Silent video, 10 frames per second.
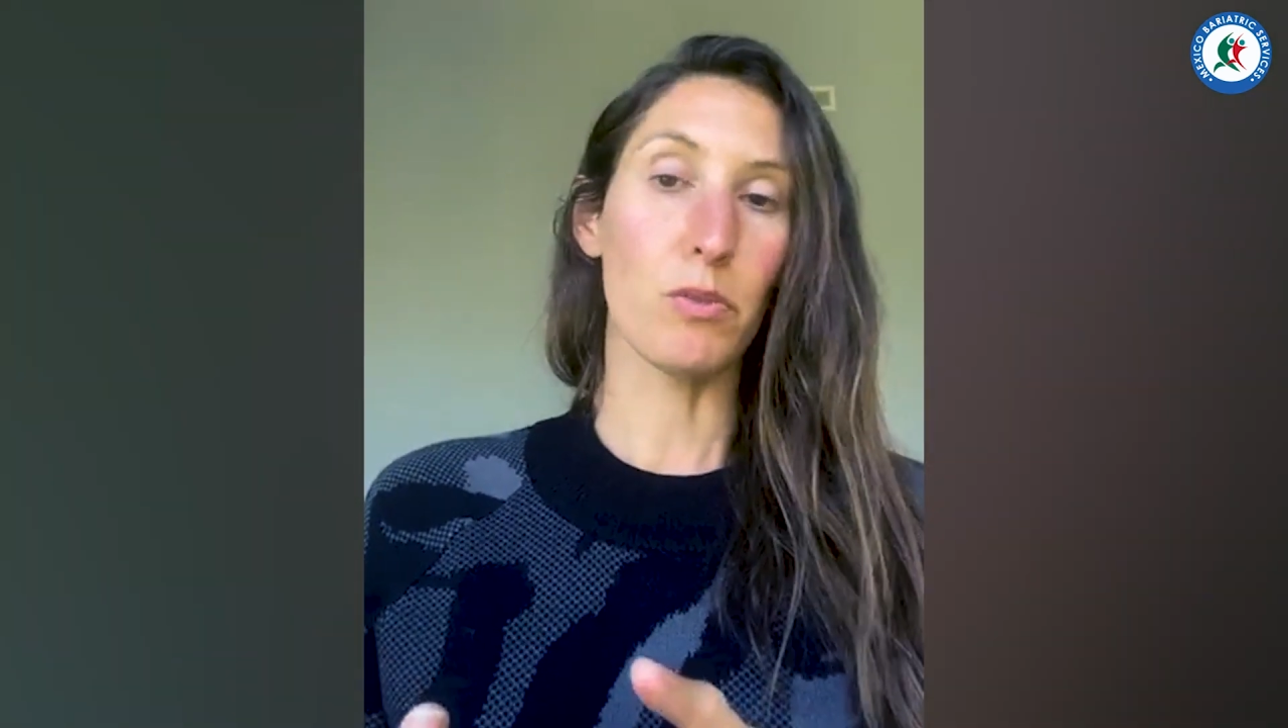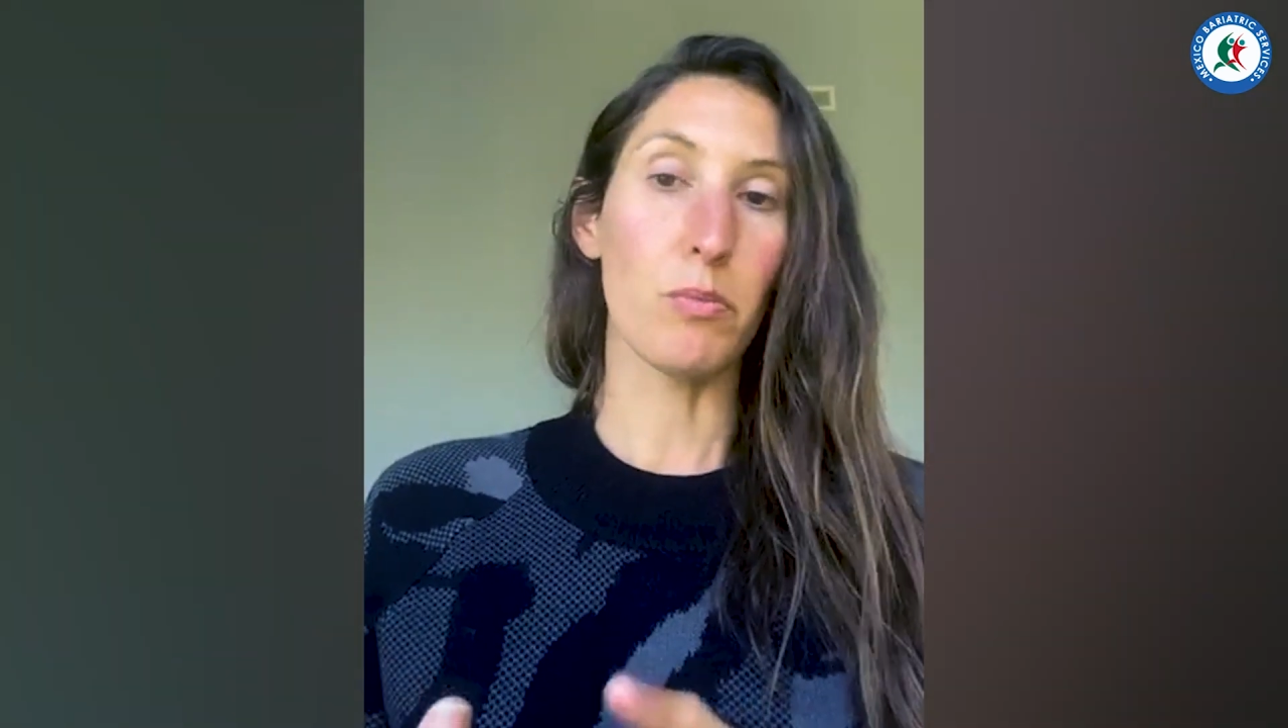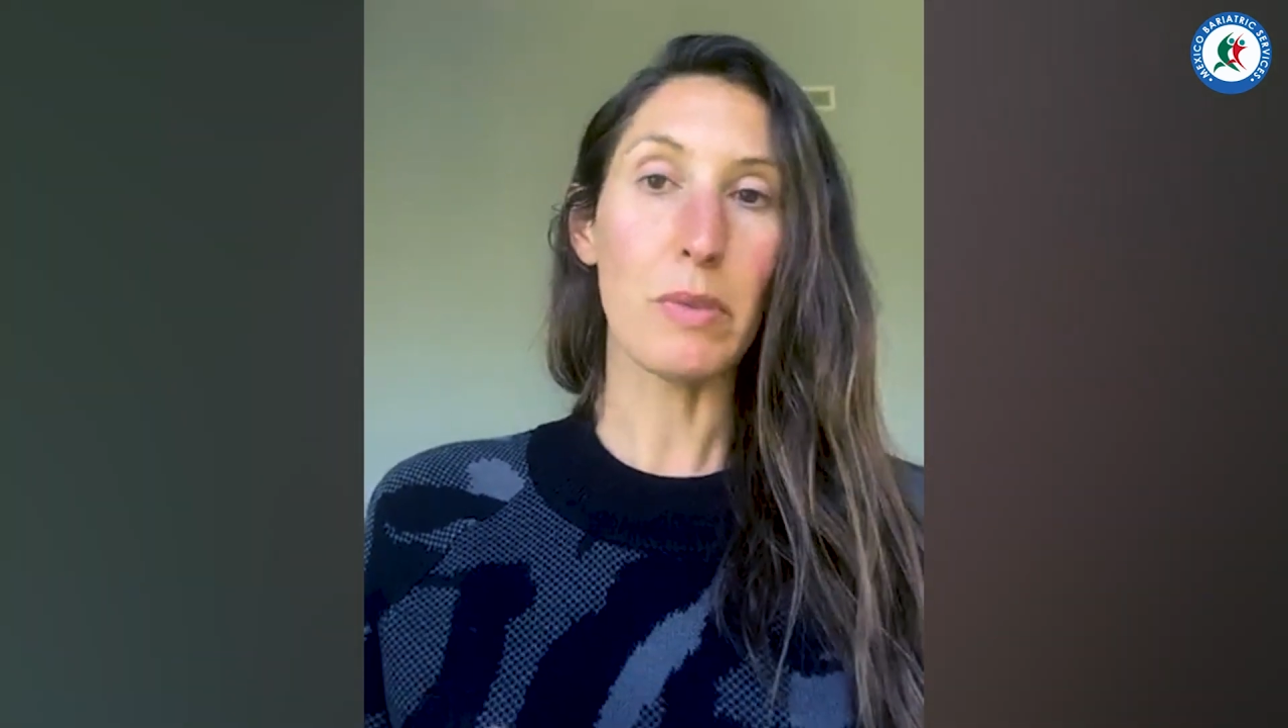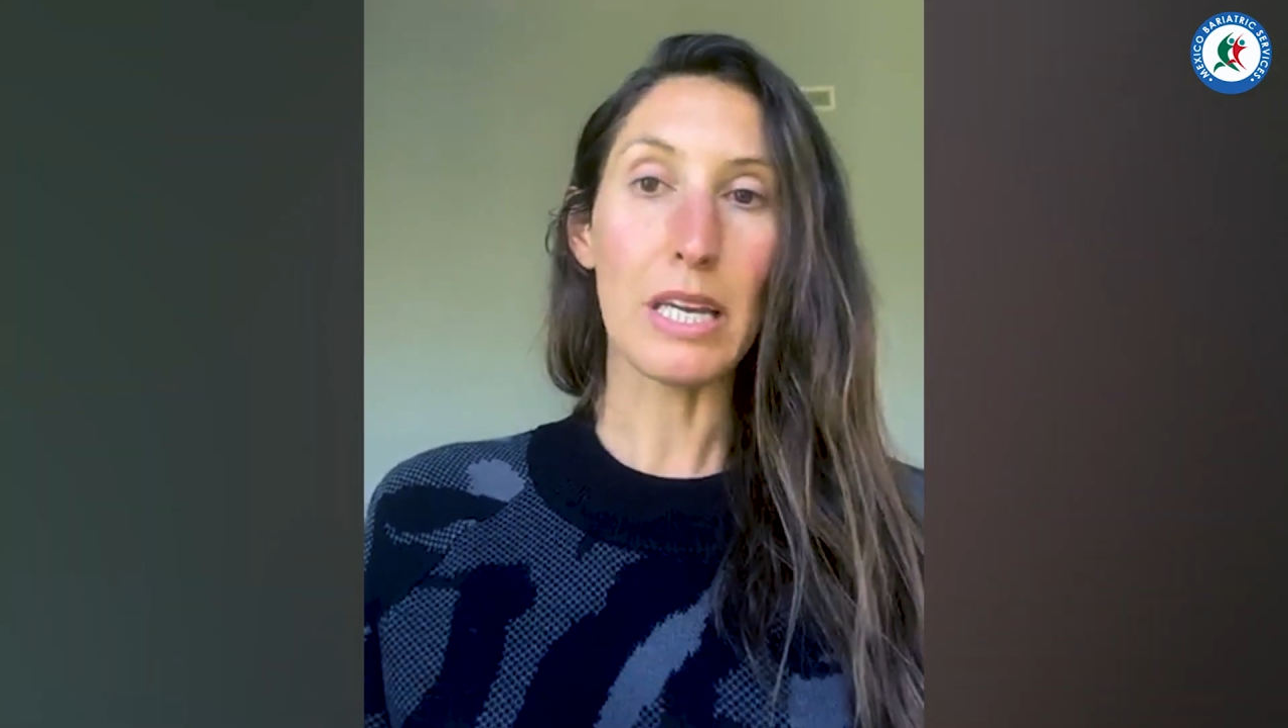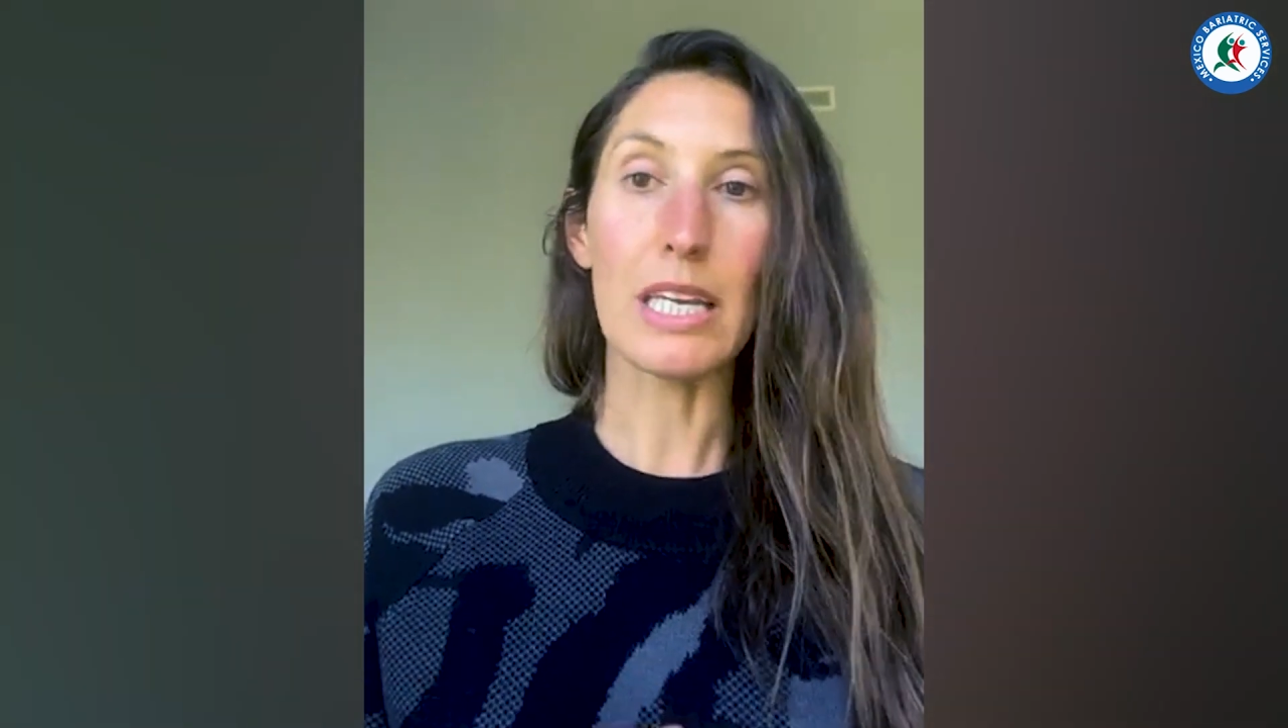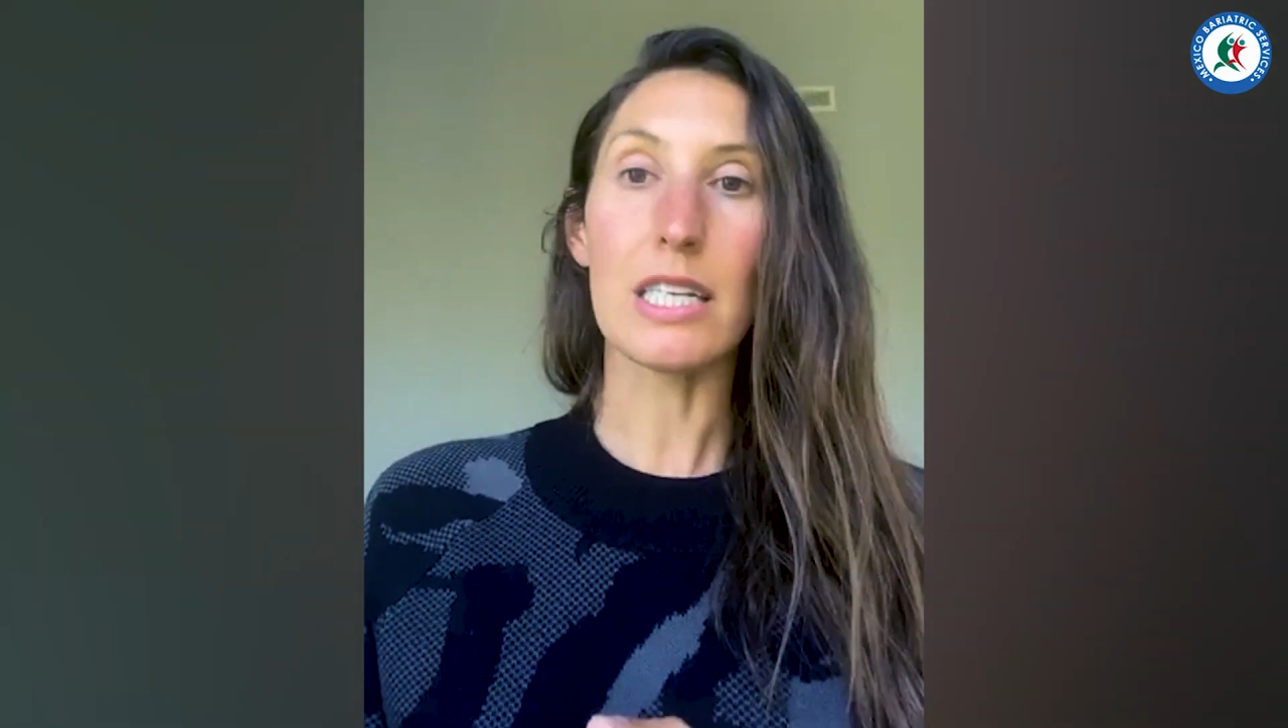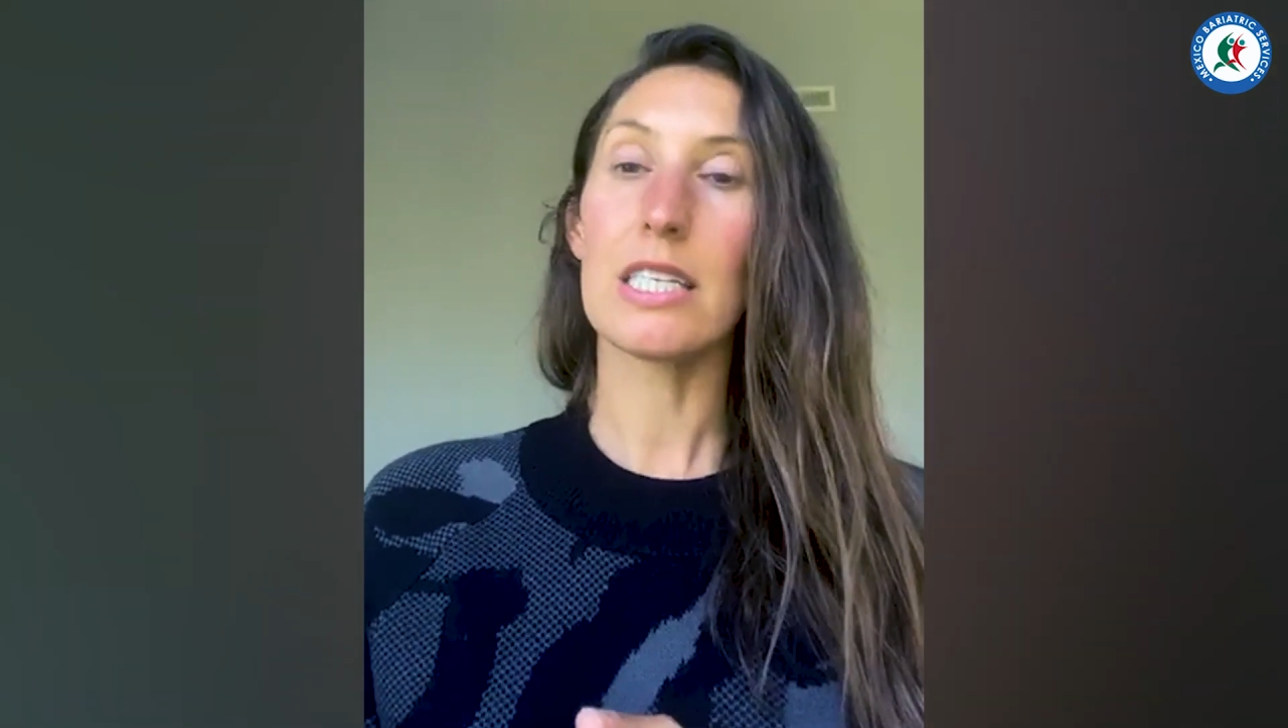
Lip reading: meat,